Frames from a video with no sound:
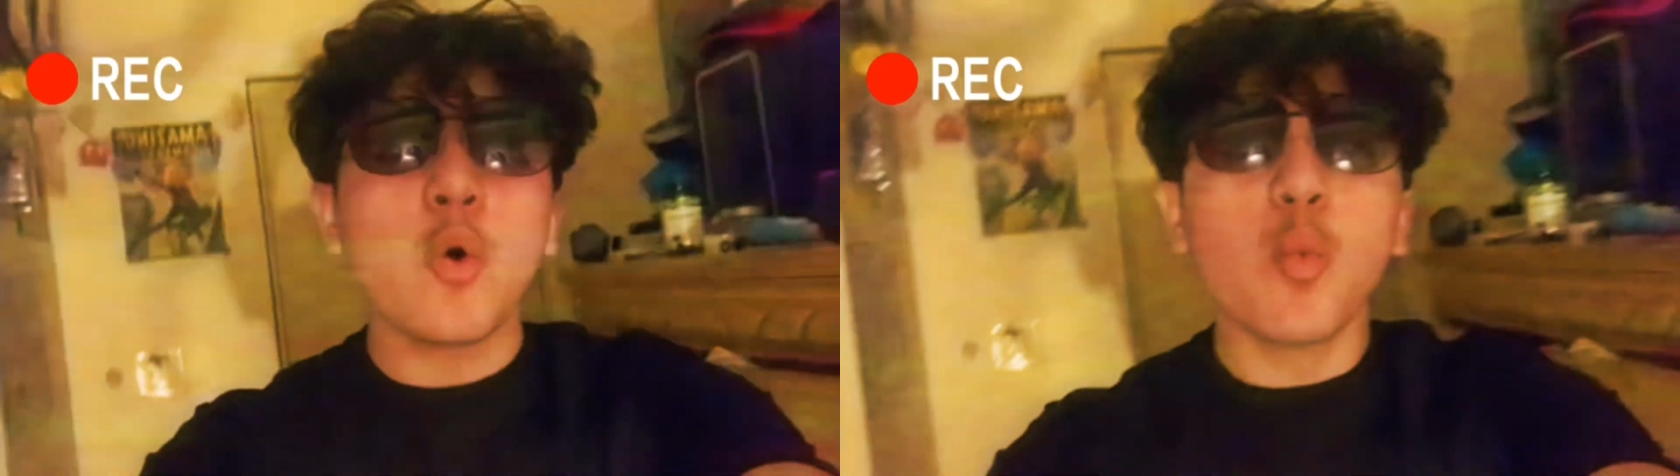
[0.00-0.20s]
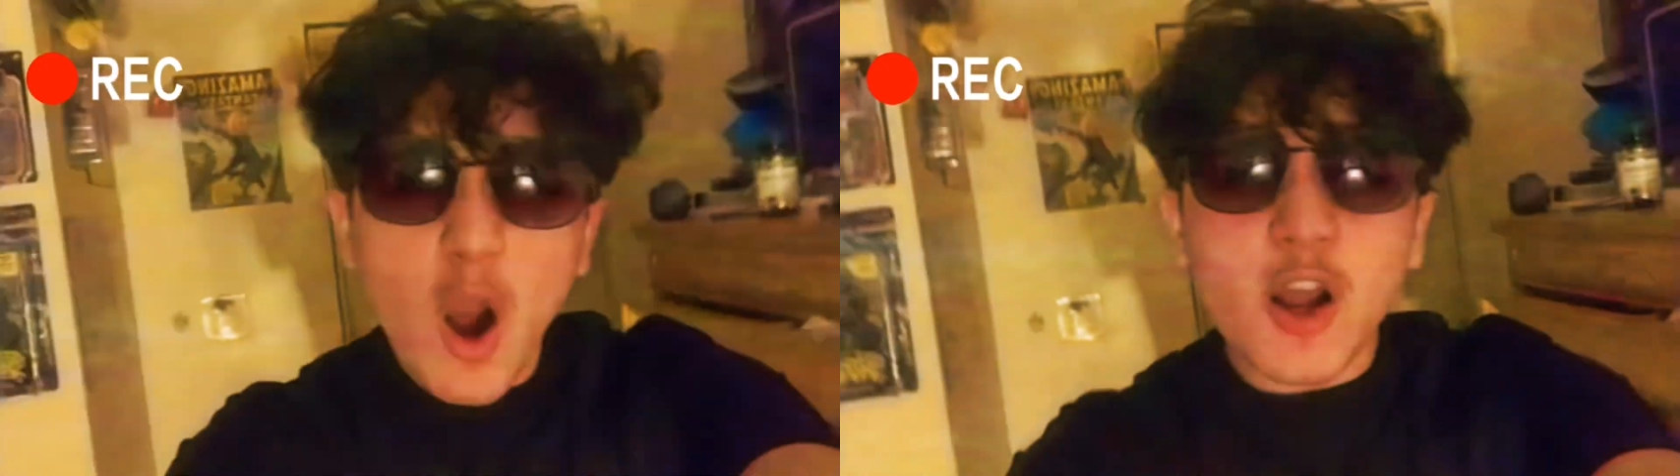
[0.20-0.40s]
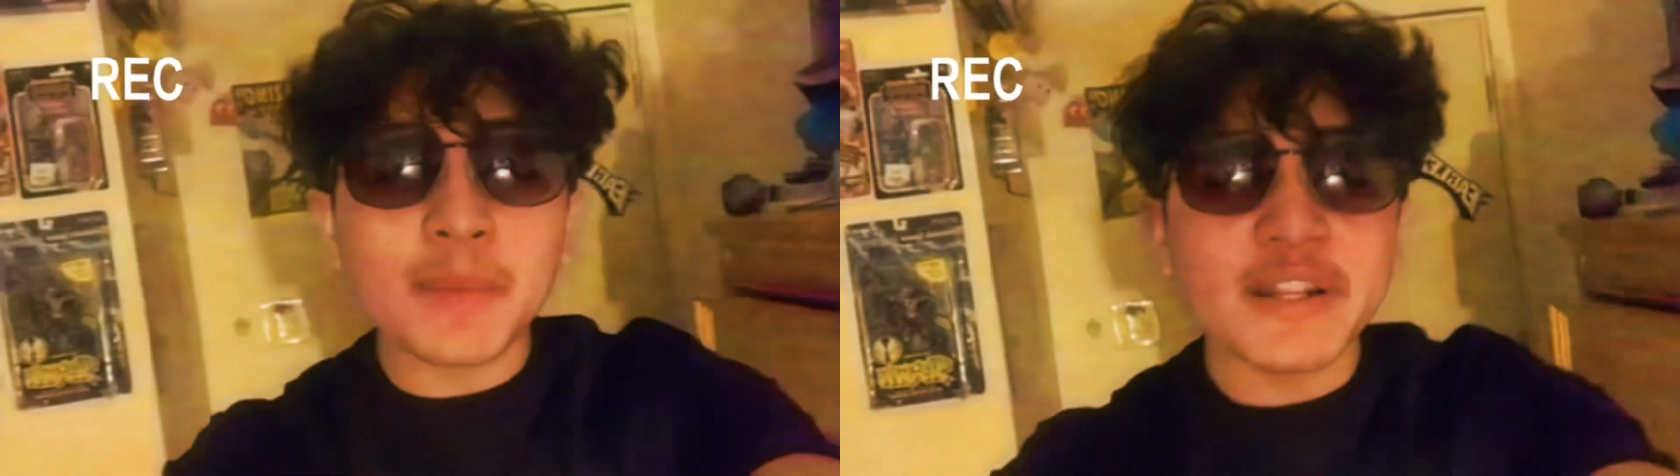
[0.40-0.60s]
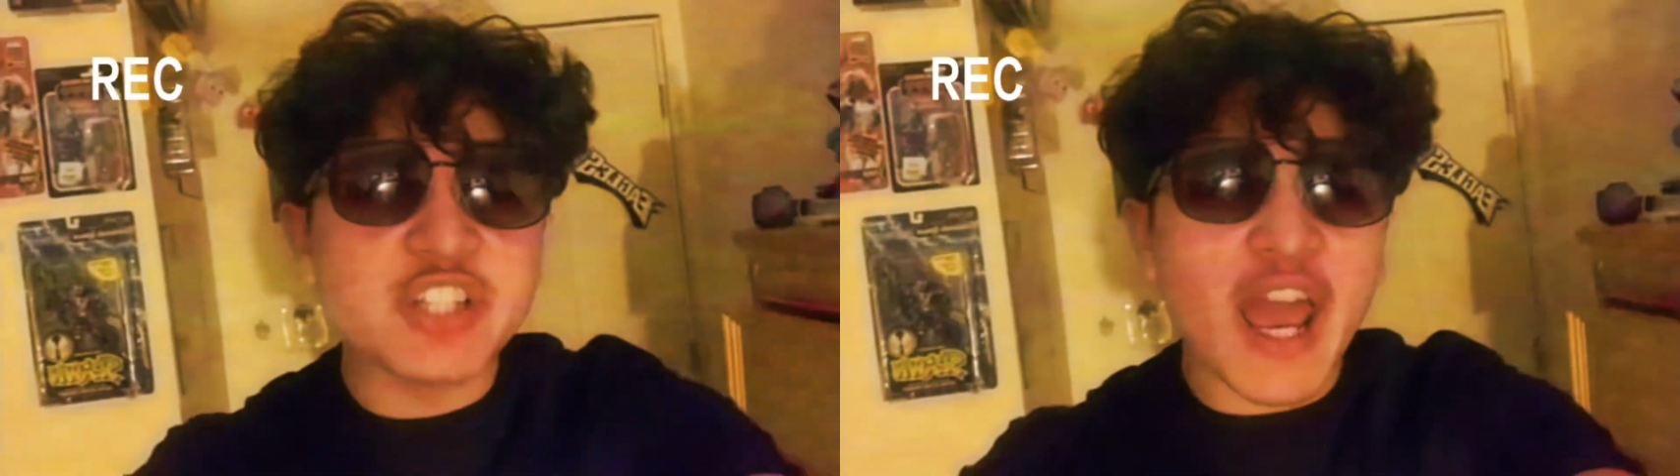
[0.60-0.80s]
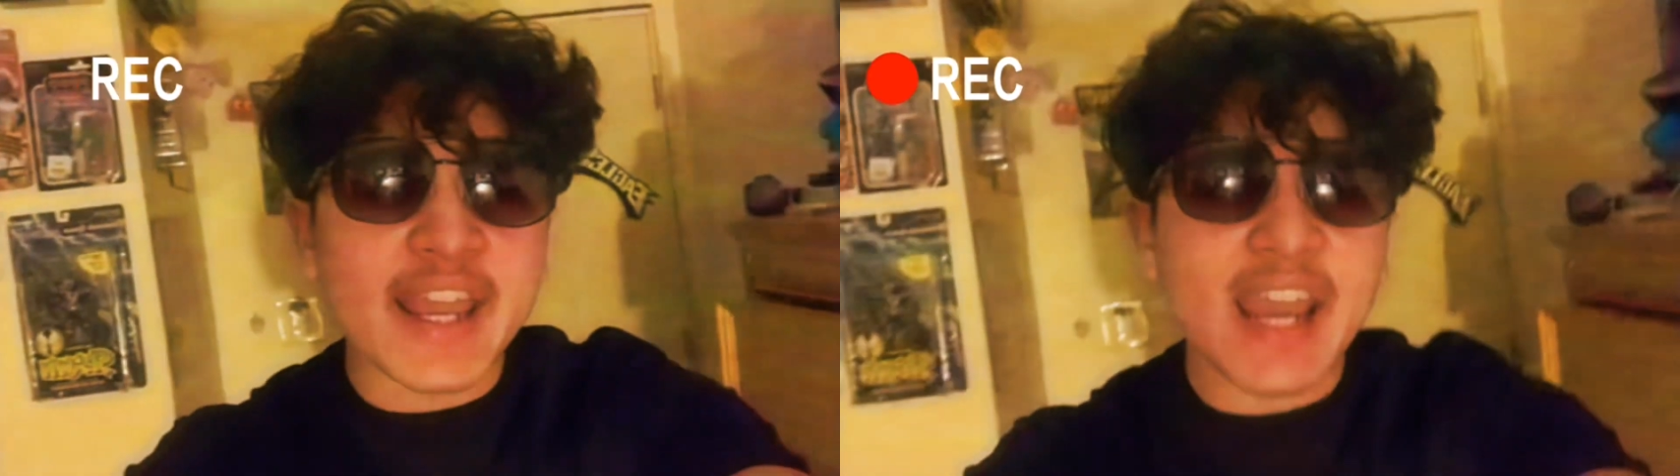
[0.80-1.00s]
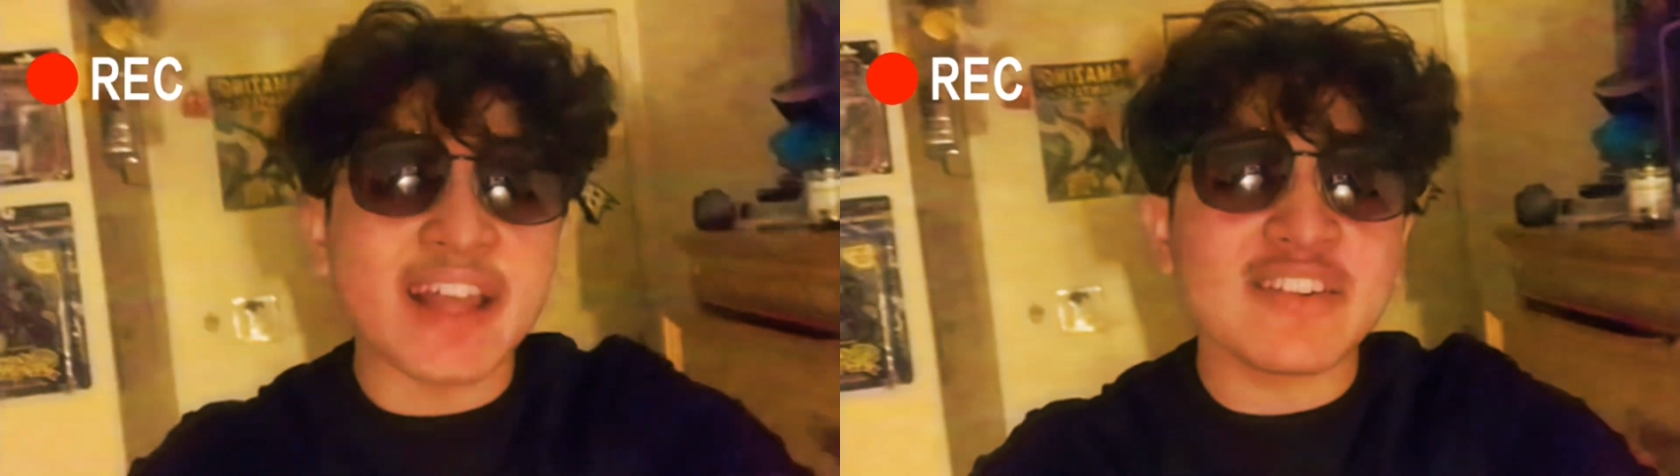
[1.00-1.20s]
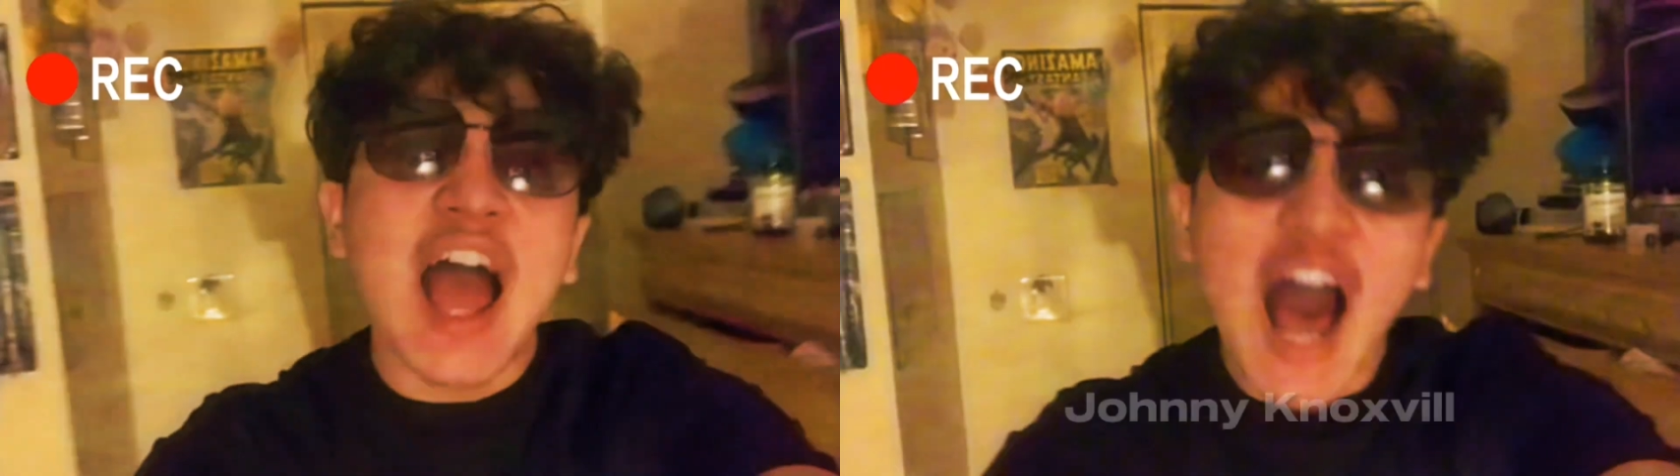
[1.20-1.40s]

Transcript: Welcome to Jackass.